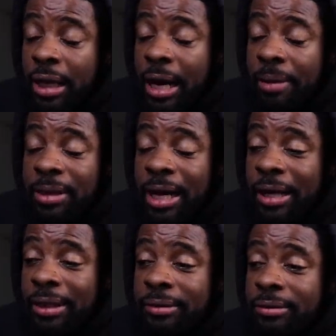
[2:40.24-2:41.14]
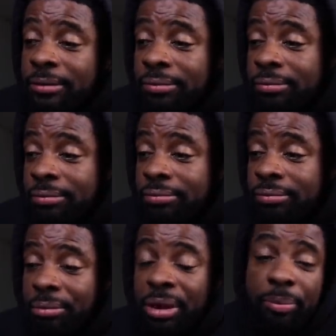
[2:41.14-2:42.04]
I'm not.
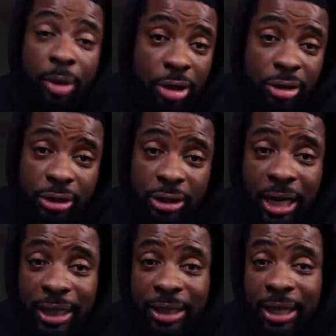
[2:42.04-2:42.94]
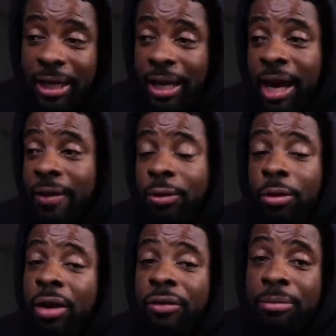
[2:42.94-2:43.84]
Me personally, I can't have no
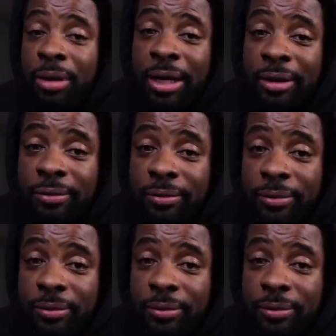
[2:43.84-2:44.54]
other man